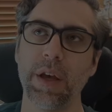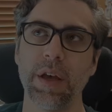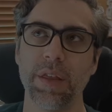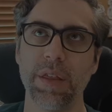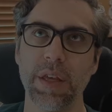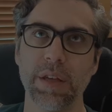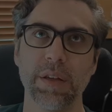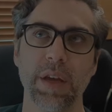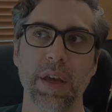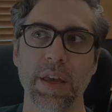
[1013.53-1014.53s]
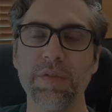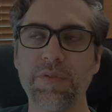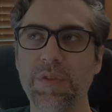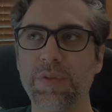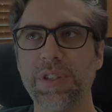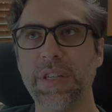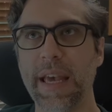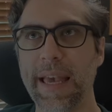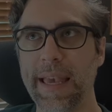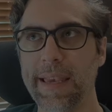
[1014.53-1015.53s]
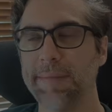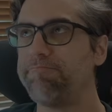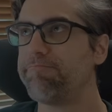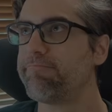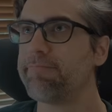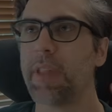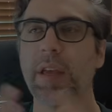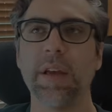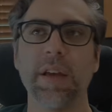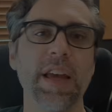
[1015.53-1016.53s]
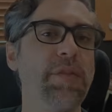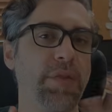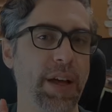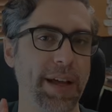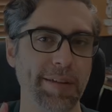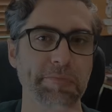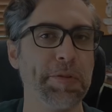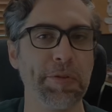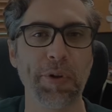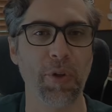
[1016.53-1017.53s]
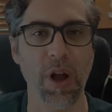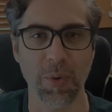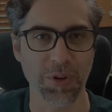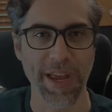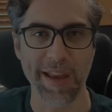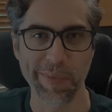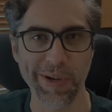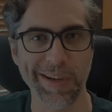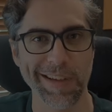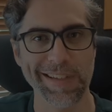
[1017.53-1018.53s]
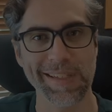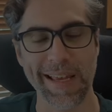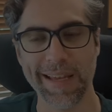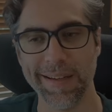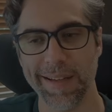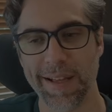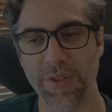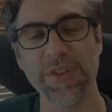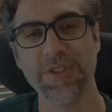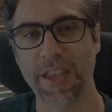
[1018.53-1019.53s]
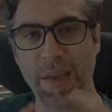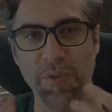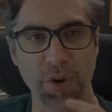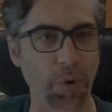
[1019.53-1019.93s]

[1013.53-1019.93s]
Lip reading: Office Hours, which I record unedited and unscripted each weekend, where I go over the previous week's video.